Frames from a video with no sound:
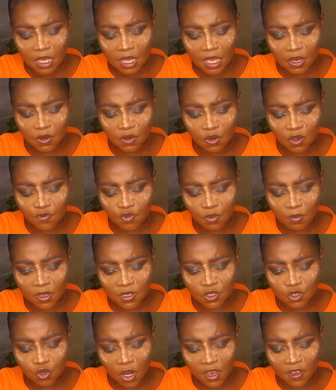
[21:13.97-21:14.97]
I don't know if you
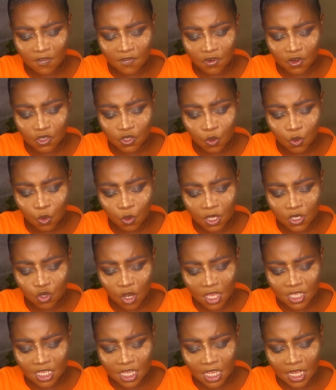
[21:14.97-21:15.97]
must dry it first. Oh, it
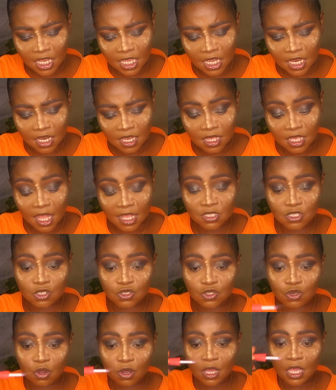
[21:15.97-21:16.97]
dries clear. That's the
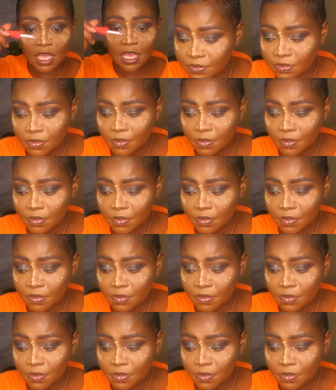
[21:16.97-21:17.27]
joy.